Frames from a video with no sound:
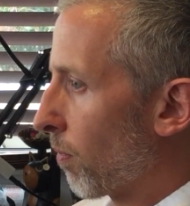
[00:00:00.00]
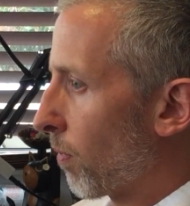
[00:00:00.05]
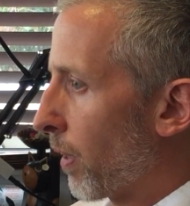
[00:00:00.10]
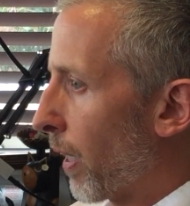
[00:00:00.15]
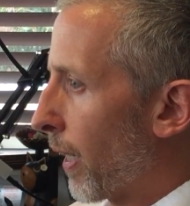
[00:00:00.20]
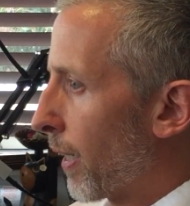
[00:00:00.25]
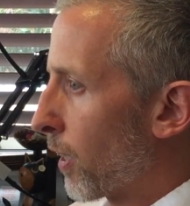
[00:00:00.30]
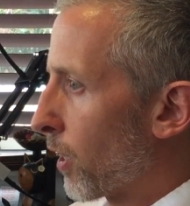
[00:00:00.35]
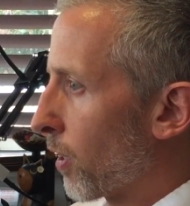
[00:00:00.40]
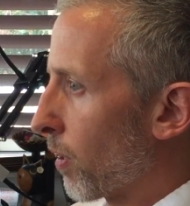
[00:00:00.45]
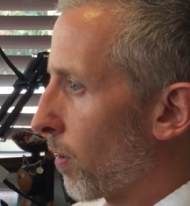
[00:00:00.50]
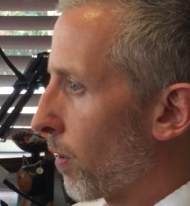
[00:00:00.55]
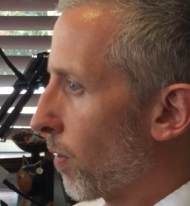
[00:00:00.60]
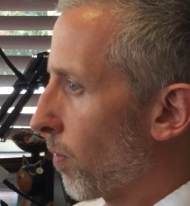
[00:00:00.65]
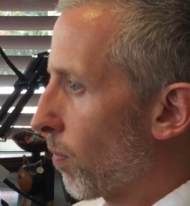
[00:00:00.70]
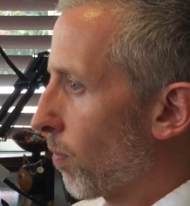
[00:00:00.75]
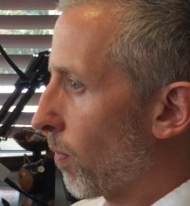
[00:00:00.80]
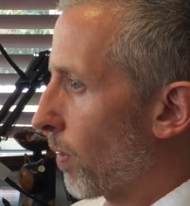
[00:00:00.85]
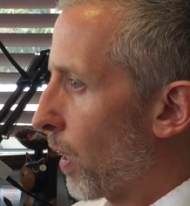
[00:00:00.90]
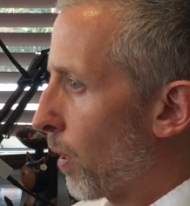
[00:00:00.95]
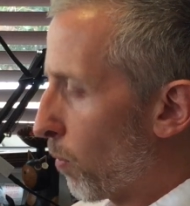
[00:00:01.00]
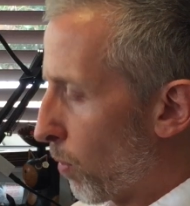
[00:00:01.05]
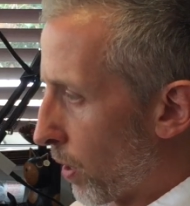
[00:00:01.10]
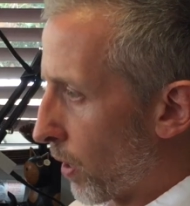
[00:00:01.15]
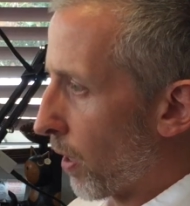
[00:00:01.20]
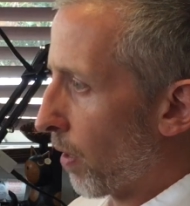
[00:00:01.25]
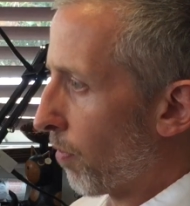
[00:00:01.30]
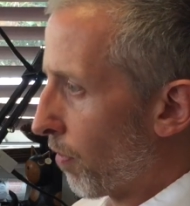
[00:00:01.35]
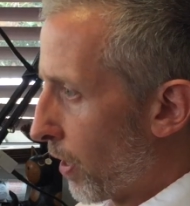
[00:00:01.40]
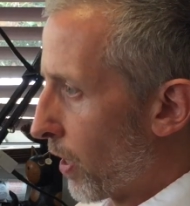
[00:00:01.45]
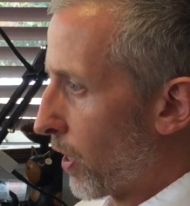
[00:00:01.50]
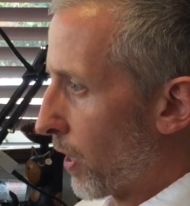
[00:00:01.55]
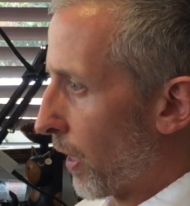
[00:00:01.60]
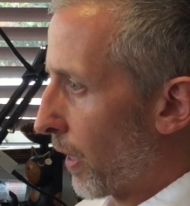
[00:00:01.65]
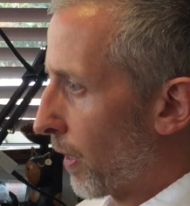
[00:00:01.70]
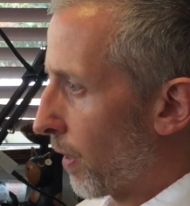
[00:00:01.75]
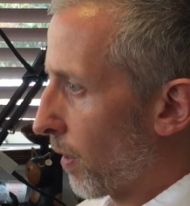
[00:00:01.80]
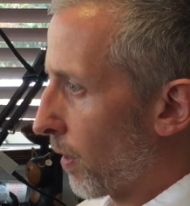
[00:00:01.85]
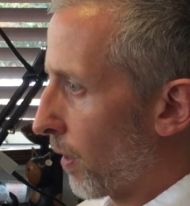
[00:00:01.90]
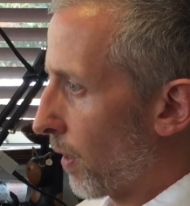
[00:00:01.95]
that he was
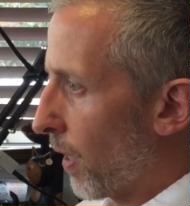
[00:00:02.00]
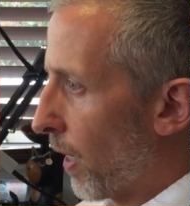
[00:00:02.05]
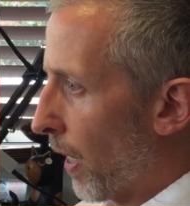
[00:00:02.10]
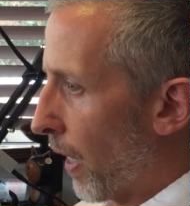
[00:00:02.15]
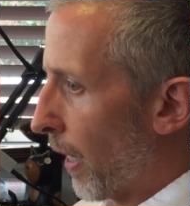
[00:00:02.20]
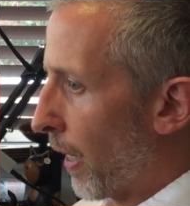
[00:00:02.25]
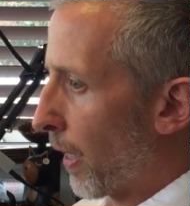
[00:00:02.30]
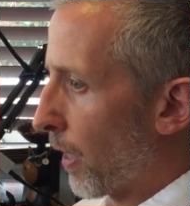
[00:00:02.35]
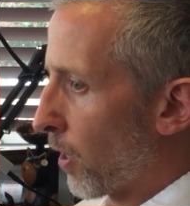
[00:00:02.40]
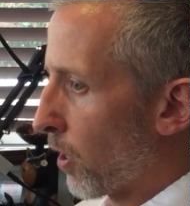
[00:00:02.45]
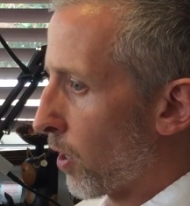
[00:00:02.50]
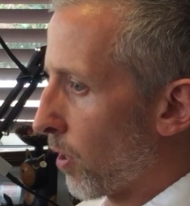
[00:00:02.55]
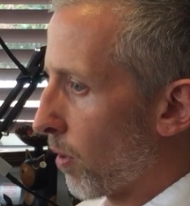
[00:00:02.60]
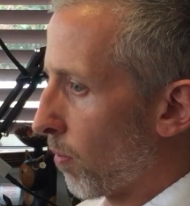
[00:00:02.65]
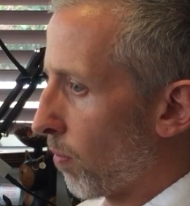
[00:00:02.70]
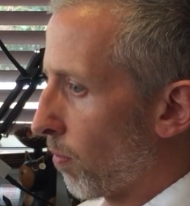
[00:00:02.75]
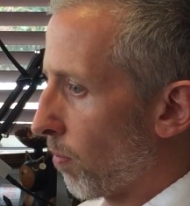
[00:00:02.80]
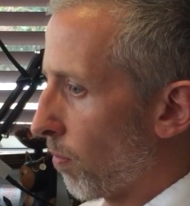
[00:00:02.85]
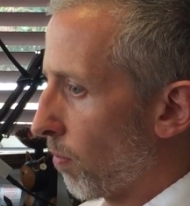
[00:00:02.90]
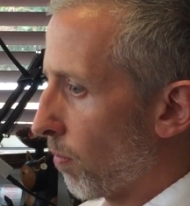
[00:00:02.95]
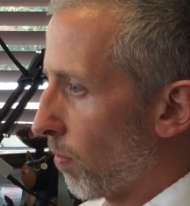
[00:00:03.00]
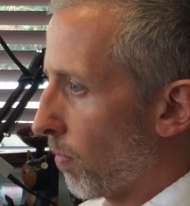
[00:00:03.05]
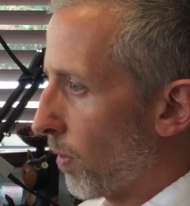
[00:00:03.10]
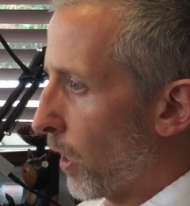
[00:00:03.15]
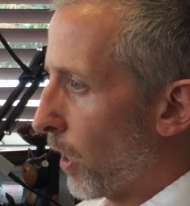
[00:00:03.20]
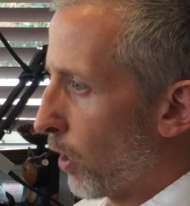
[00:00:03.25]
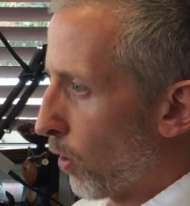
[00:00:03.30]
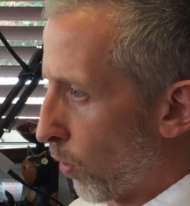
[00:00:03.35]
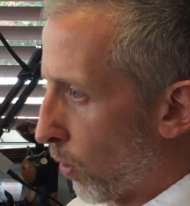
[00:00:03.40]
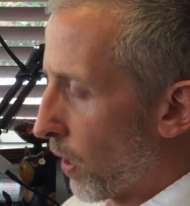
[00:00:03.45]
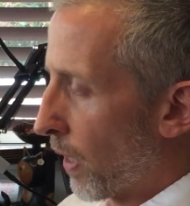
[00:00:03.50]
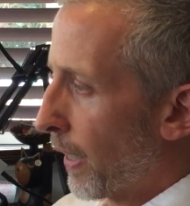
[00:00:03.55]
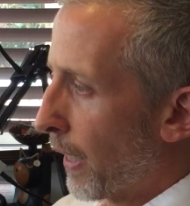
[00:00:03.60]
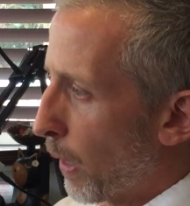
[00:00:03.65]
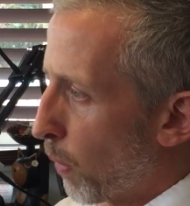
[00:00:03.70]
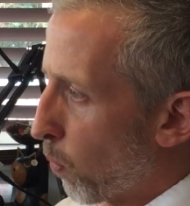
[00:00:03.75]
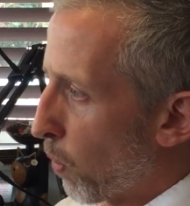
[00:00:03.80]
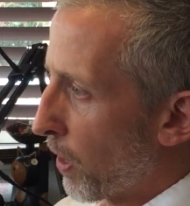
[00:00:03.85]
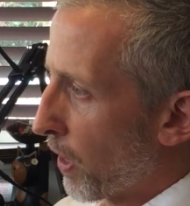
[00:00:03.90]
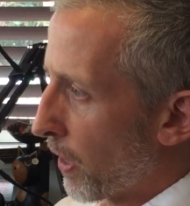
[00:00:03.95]
convincing and he looked like
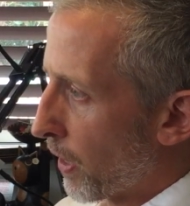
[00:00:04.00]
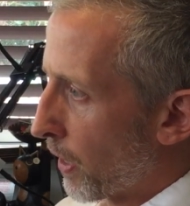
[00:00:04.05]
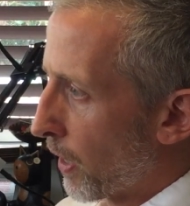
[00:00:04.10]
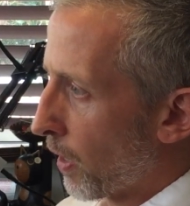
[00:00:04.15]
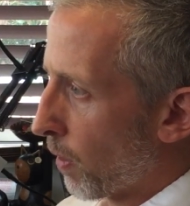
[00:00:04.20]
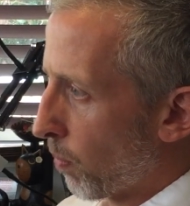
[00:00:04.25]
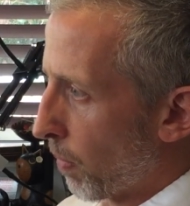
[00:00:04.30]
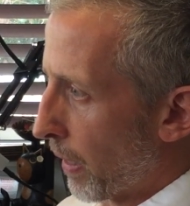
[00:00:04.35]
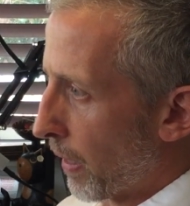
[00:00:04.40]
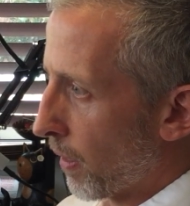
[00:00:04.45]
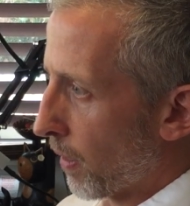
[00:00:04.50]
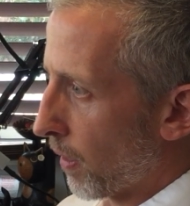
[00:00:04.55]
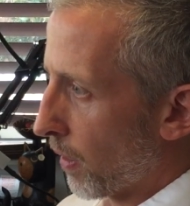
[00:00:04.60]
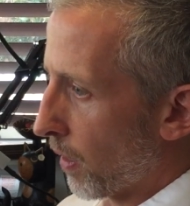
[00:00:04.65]
he wanted to kill me?